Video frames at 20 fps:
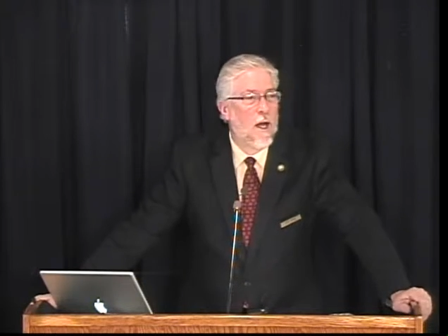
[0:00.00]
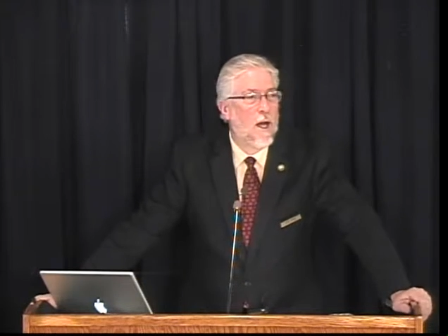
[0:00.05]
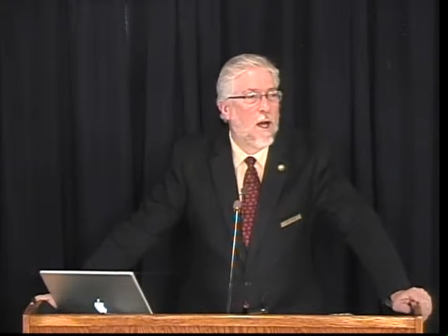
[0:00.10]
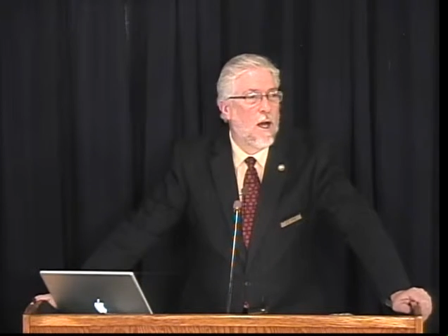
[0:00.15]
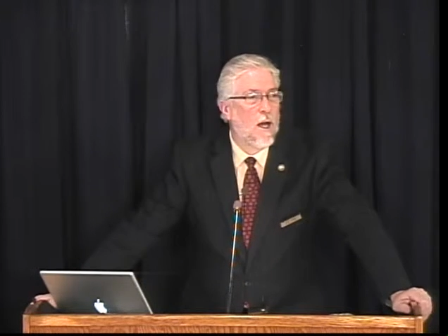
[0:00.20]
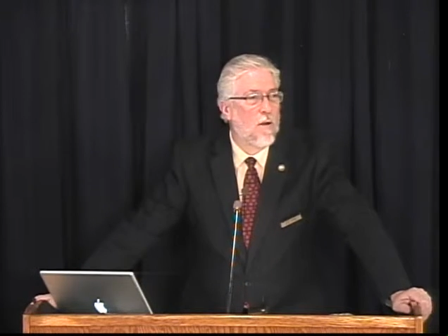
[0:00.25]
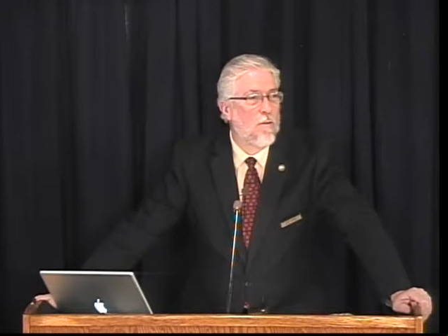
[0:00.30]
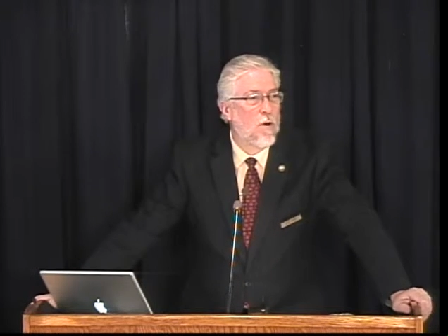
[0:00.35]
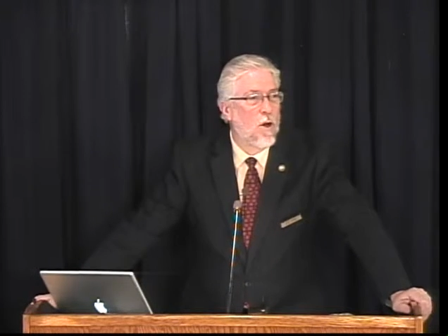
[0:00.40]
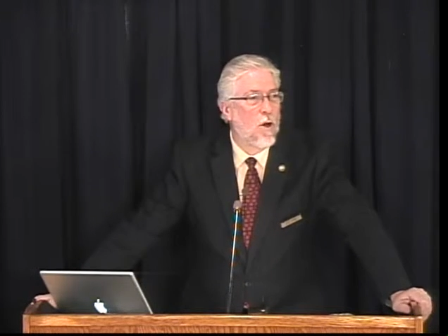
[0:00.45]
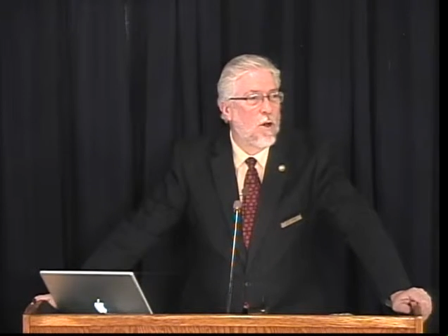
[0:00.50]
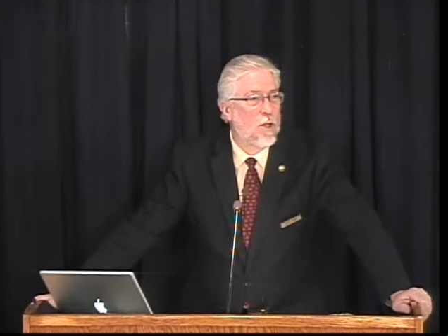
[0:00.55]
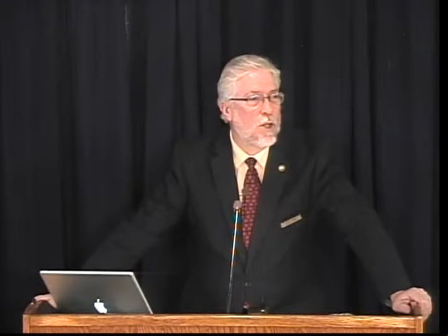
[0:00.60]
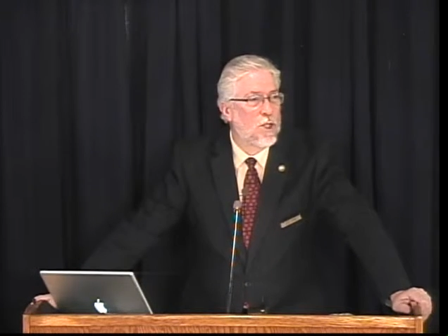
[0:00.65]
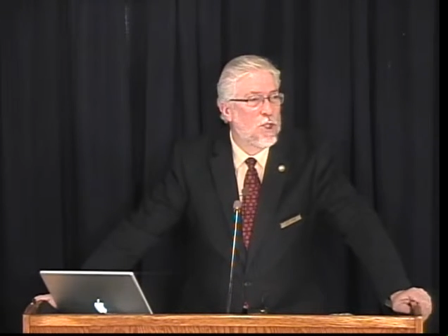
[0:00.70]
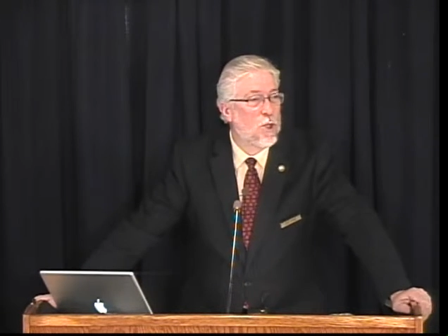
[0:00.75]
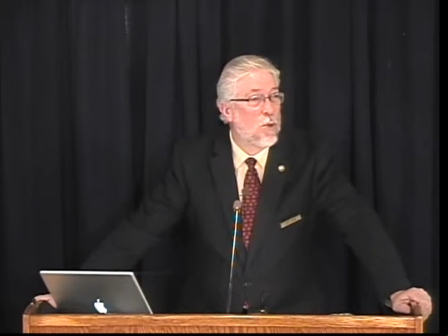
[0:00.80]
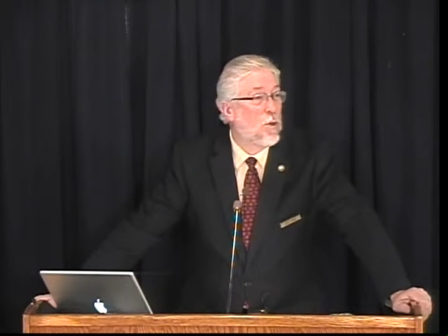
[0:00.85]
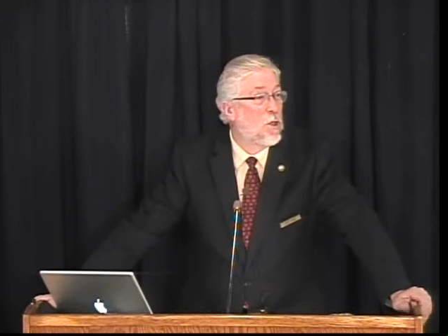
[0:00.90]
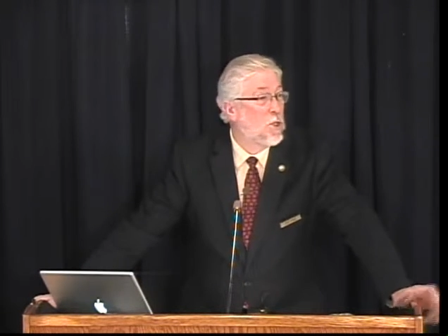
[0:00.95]
of all the
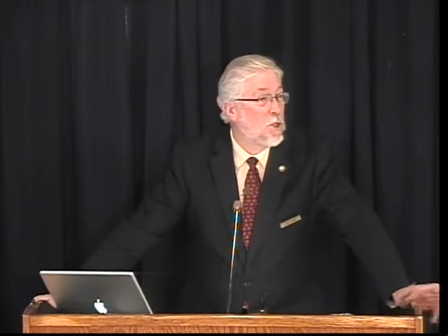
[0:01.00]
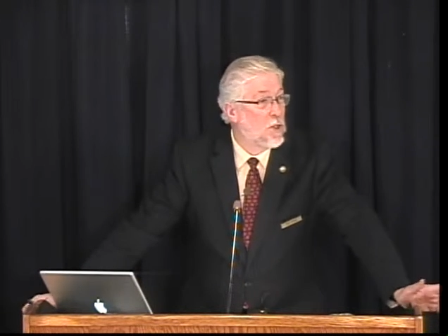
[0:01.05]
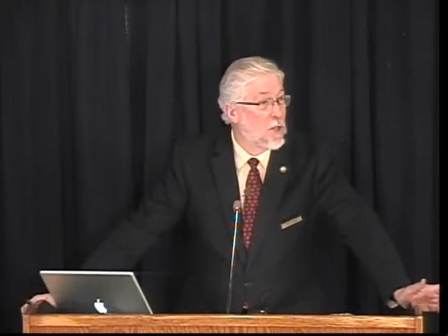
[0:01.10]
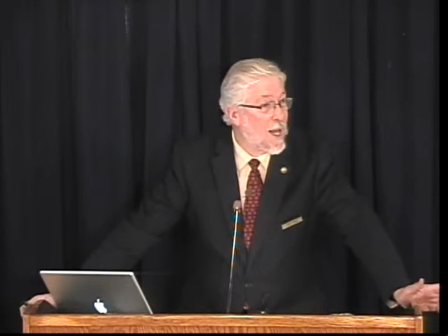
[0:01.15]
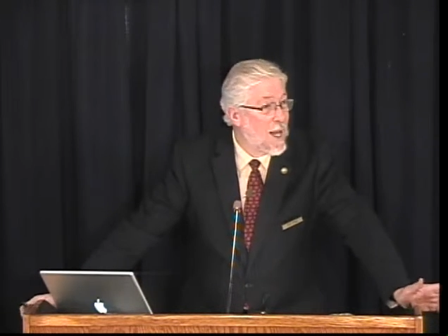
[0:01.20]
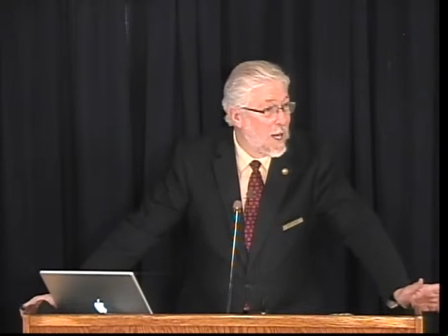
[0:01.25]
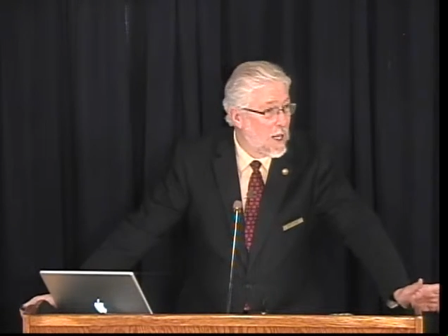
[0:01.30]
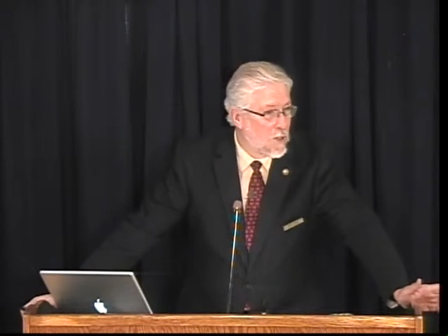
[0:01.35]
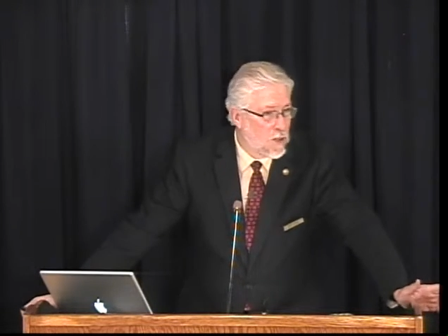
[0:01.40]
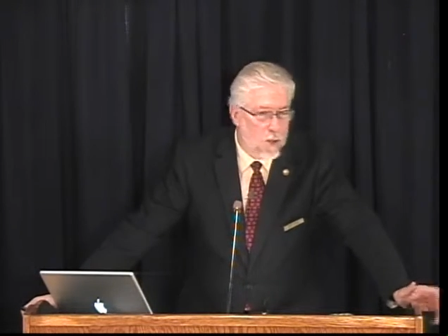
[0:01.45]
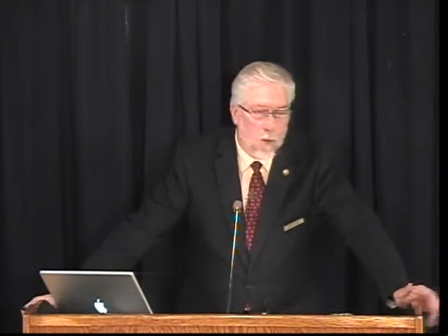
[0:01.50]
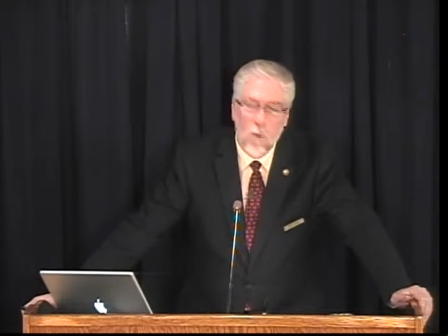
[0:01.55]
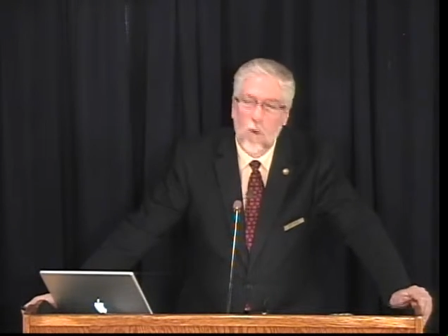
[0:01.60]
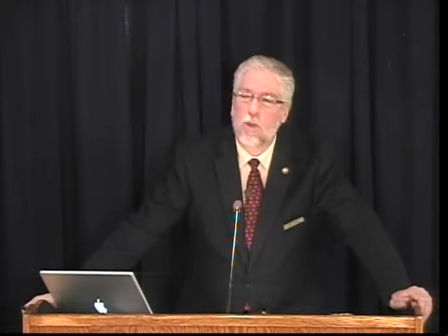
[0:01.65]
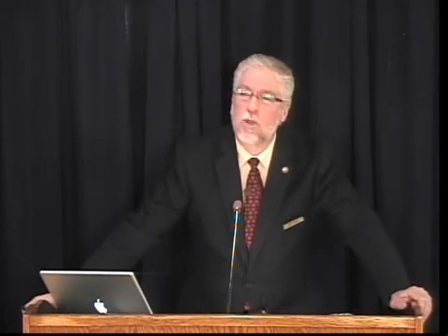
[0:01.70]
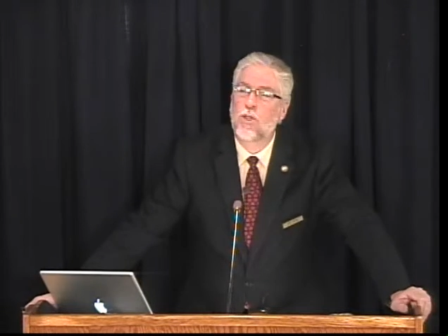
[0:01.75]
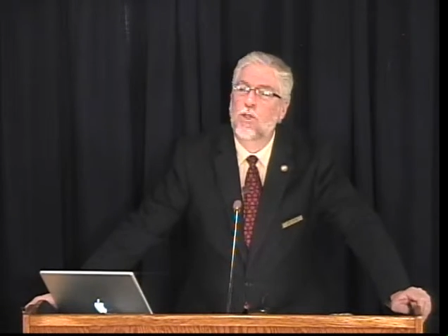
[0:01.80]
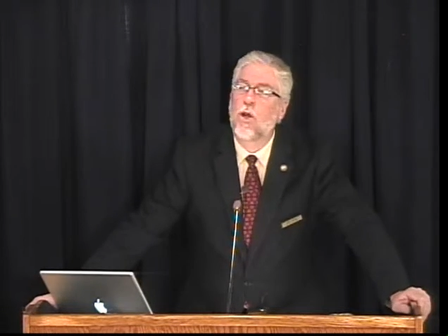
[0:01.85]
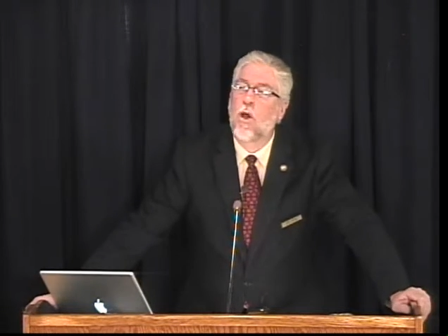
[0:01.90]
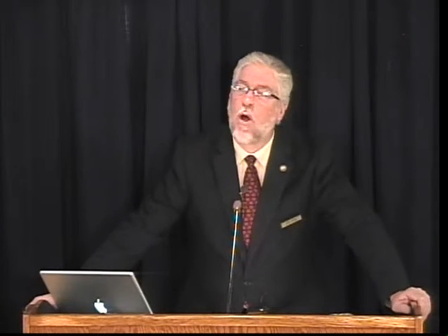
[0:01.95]
Jewish zealots who were
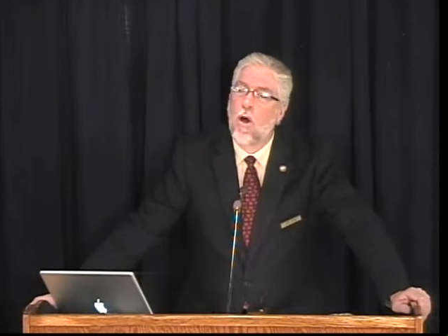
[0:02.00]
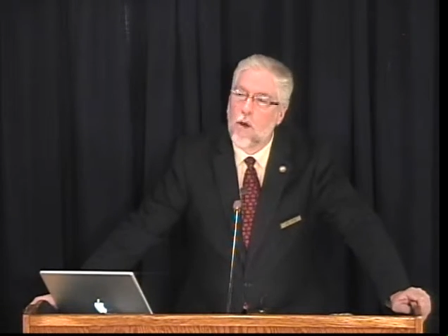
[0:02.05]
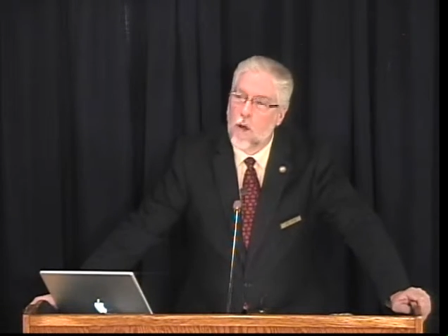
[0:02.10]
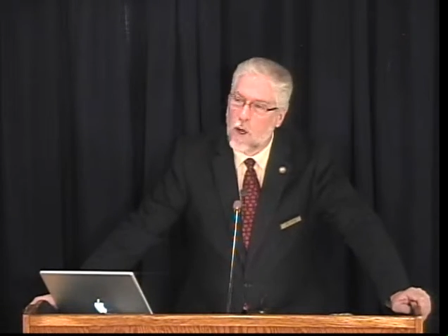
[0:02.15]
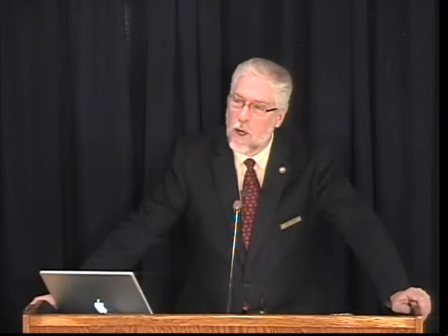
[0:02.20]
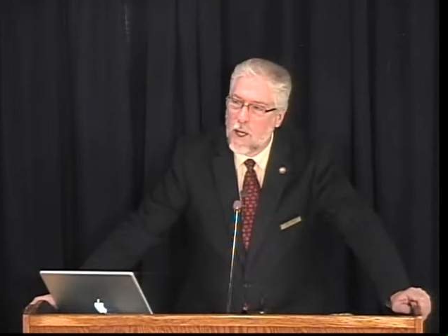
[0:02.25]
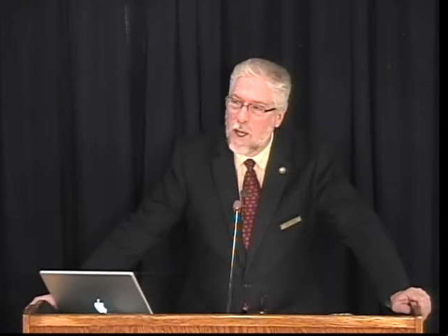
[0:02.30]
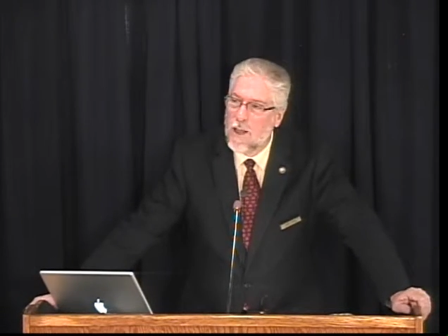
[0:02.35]
slaughtered